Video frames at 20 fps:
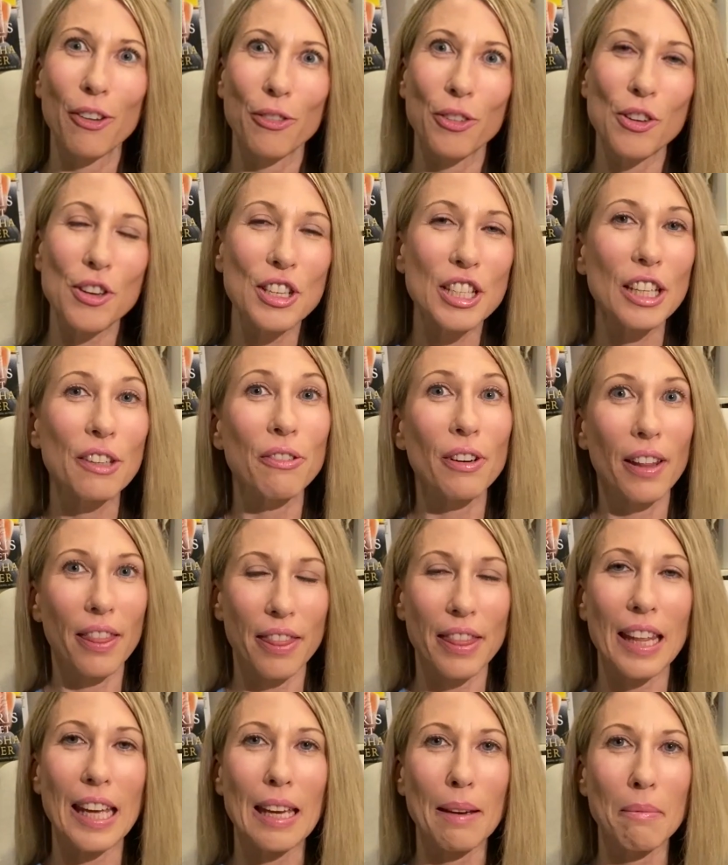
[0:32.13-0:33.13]
a few different
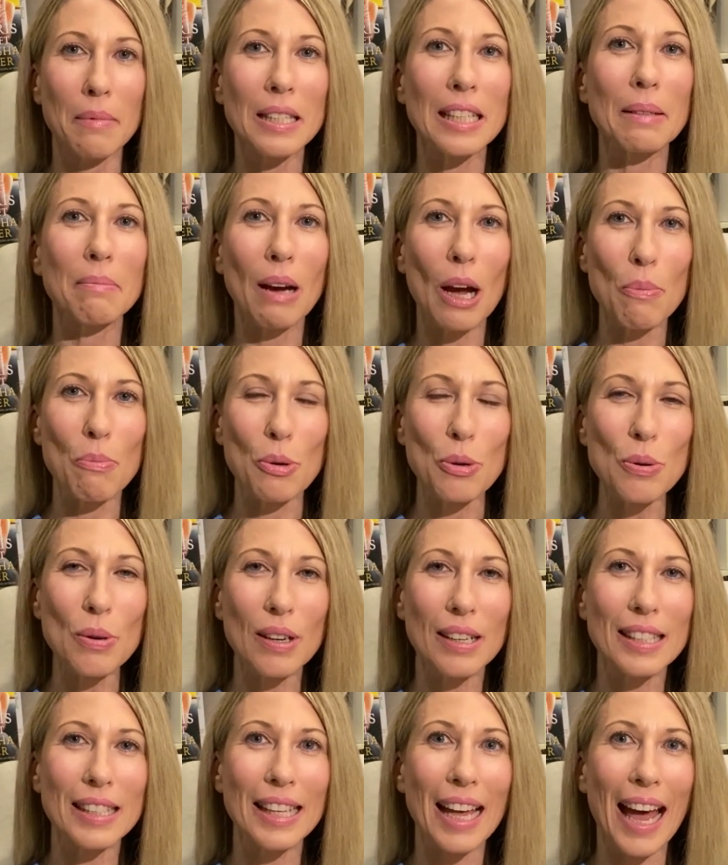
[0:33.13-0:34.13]
themes in my
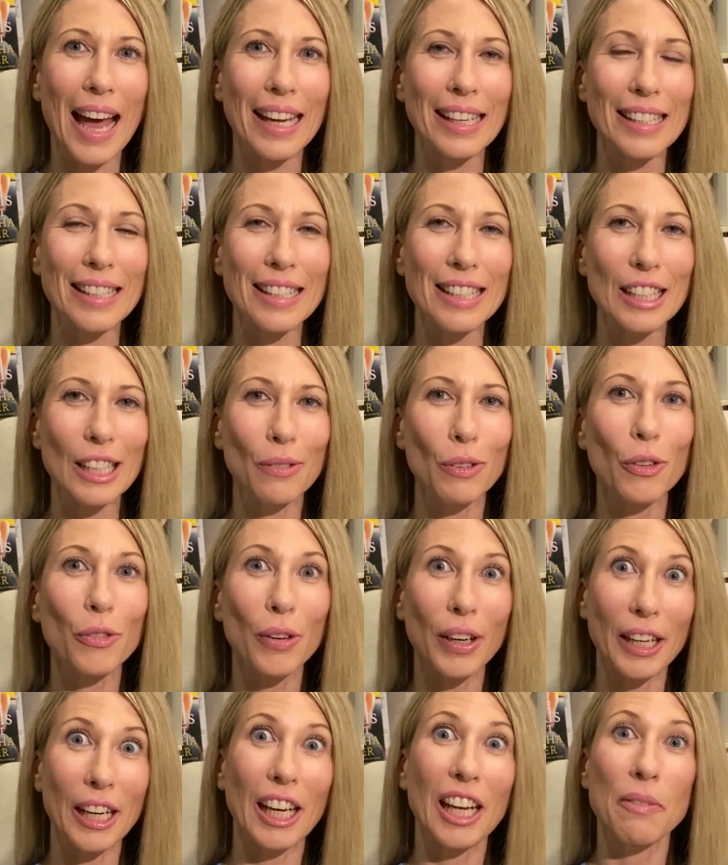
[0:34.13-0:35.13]
books, and if you've
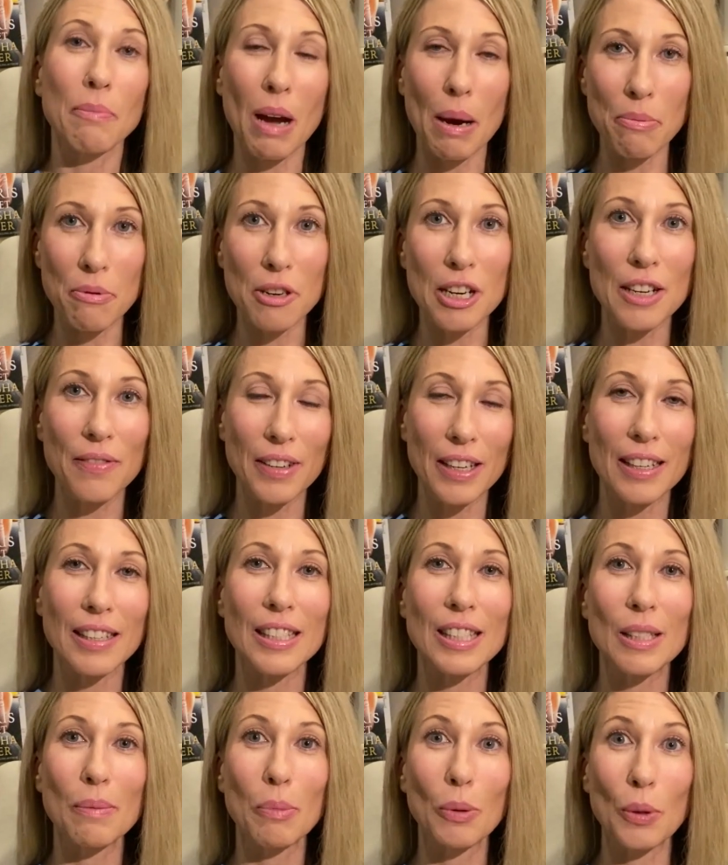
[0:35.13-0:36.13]
read any of my
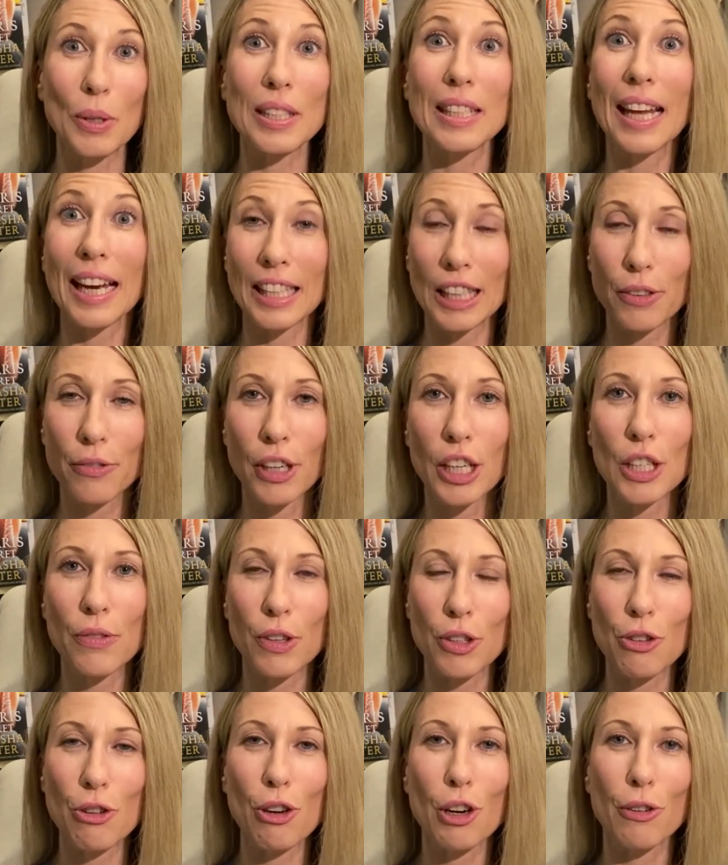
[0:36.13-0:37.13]
previous books like The French
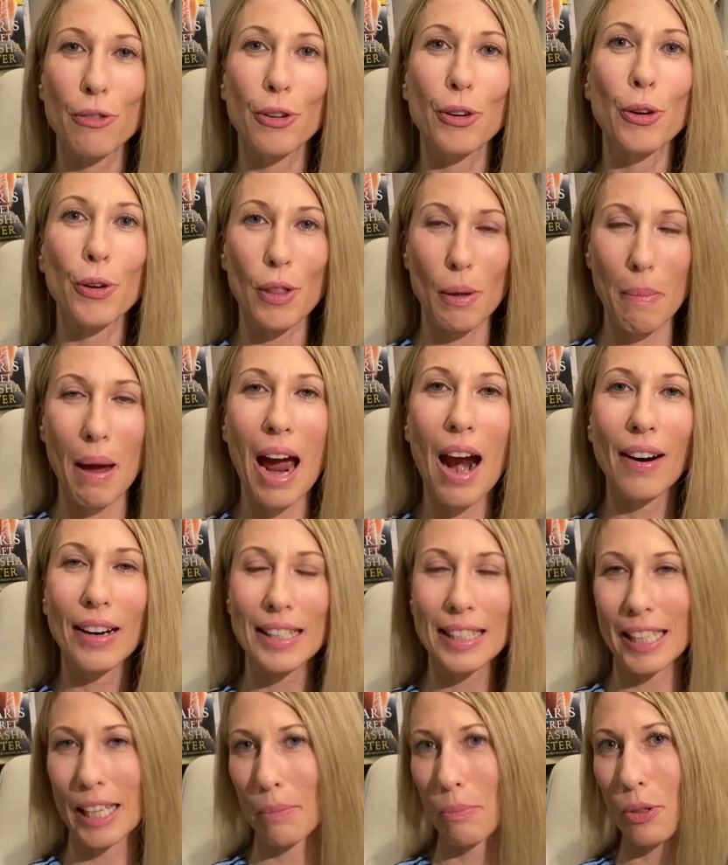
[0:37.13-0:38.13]
Photographer or The Paris
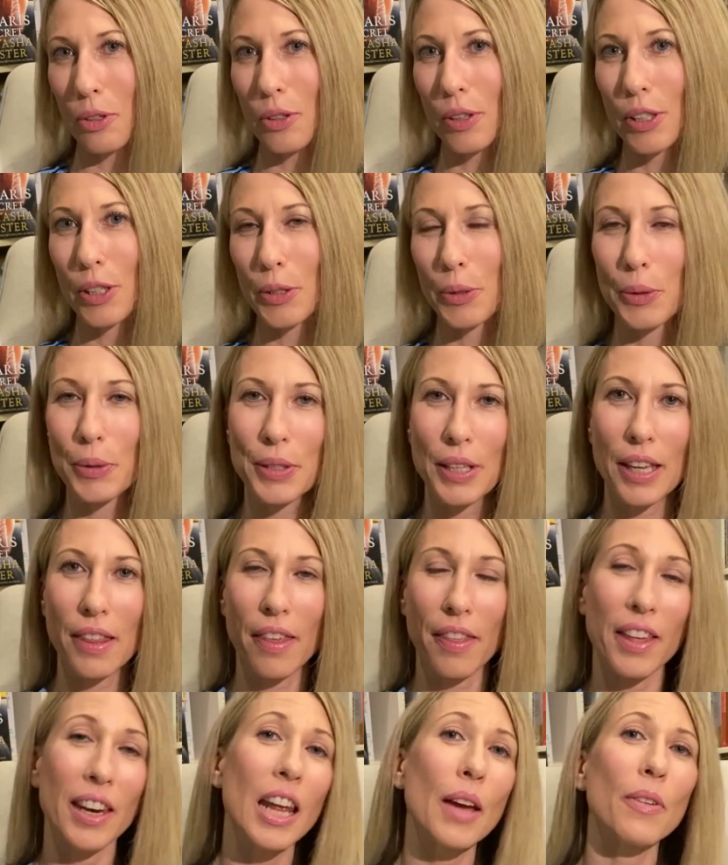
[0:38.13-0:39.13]
Seamstress, you'll see
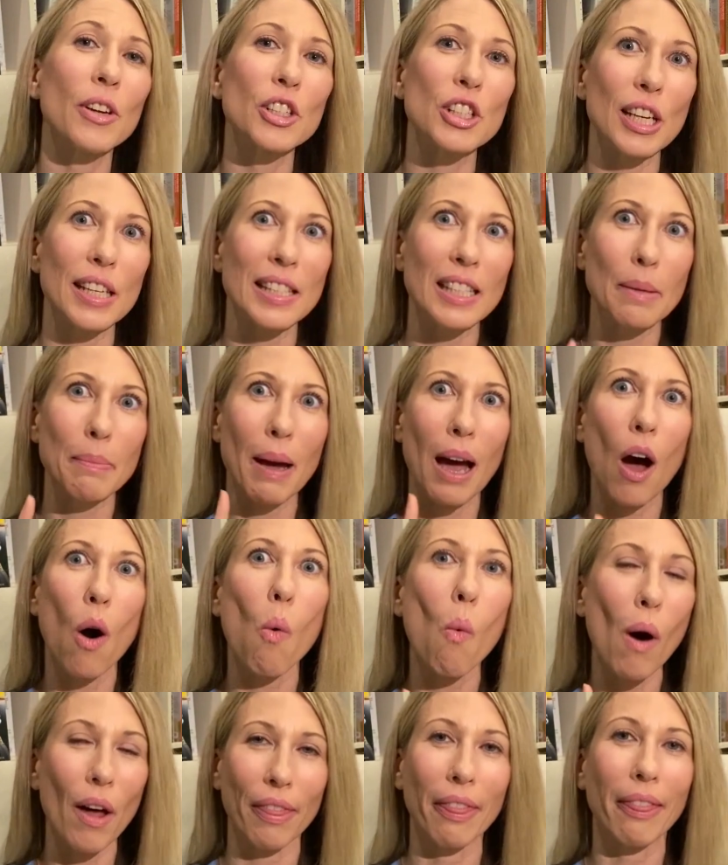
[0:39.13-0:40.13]
that they're never just about
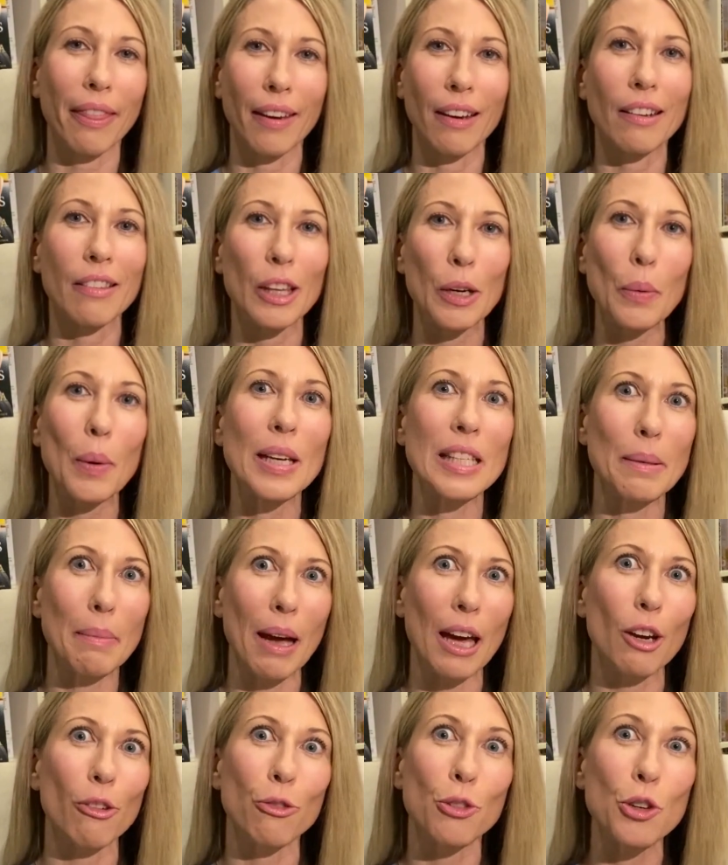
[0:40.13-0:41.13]
one thing. They're always
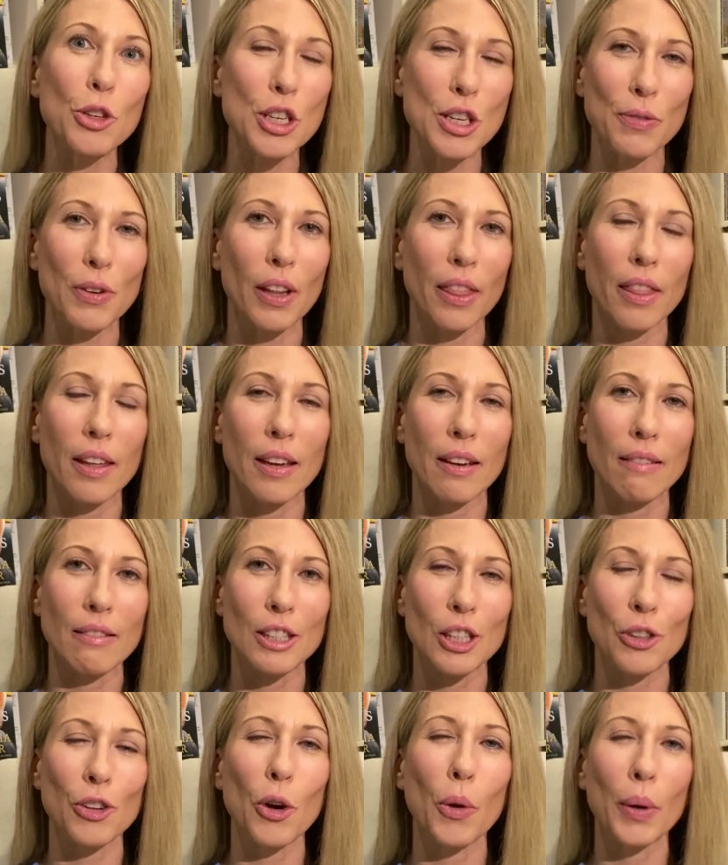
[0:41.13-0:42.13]
about a few different things
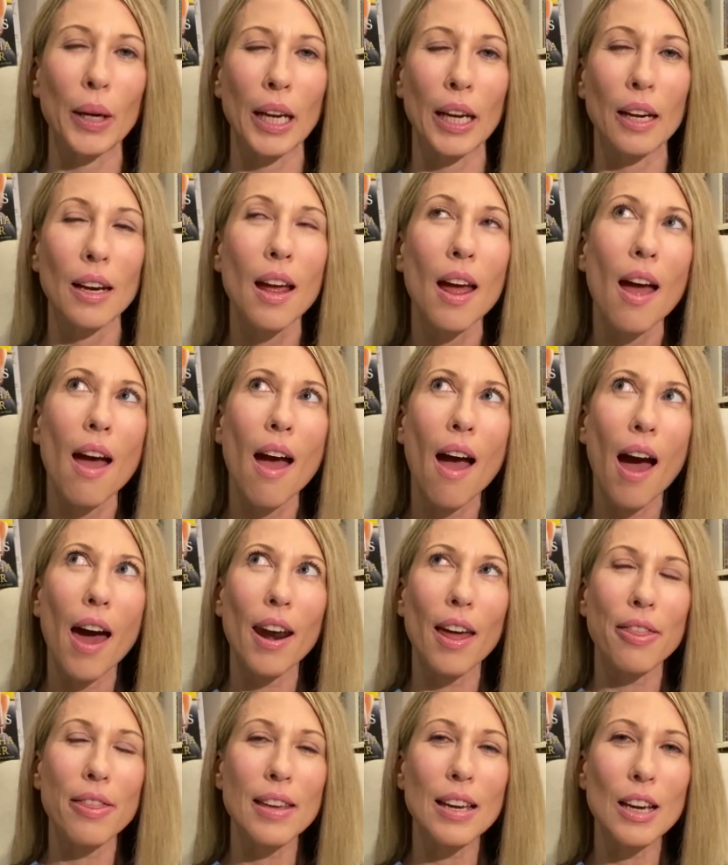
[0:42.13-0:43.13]
thrown in. And
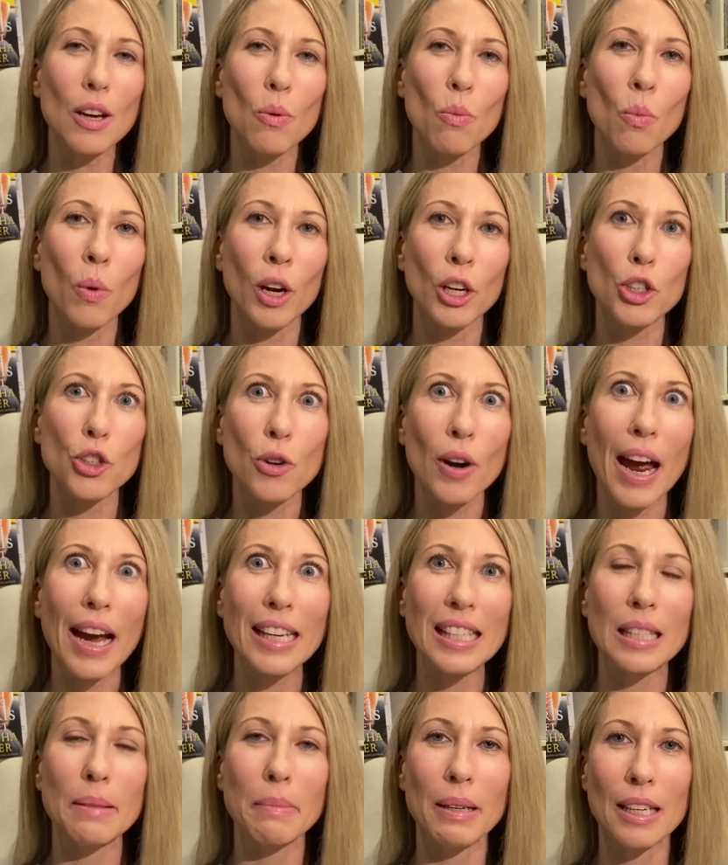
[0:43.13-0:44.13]
I think what
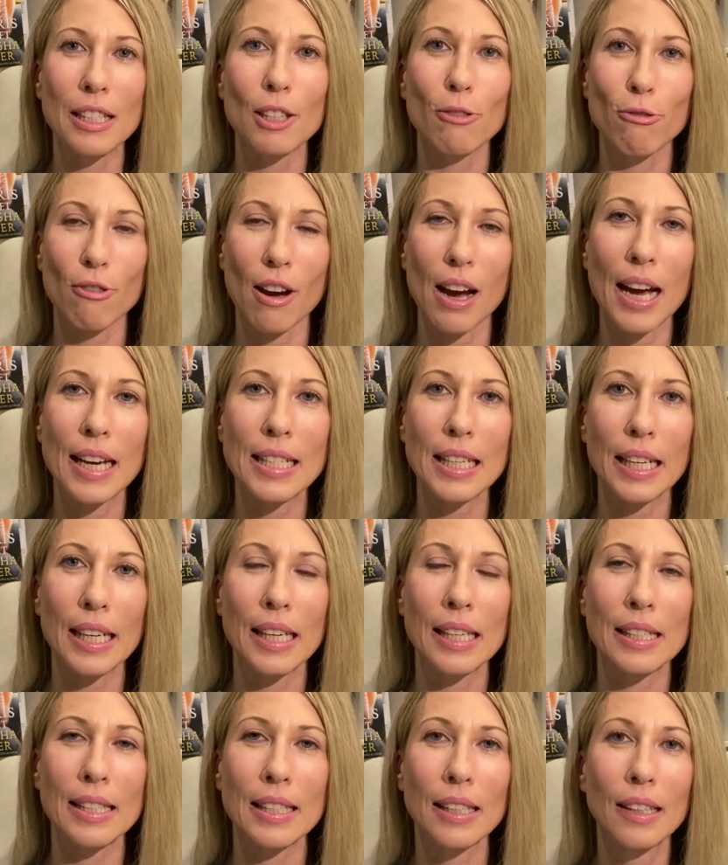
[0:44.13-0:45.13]
attracts me as a writer
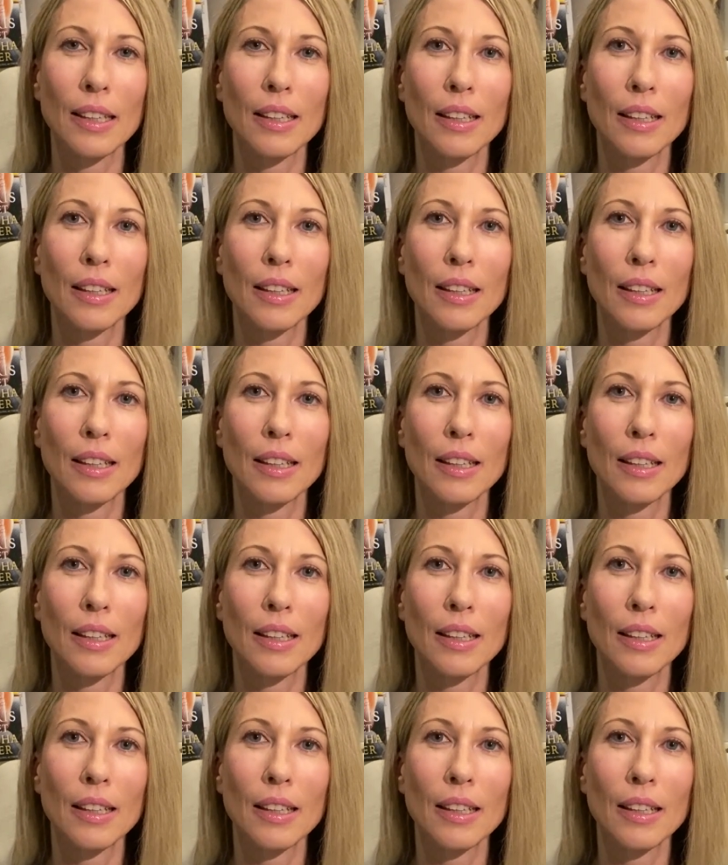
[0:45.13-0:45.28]
is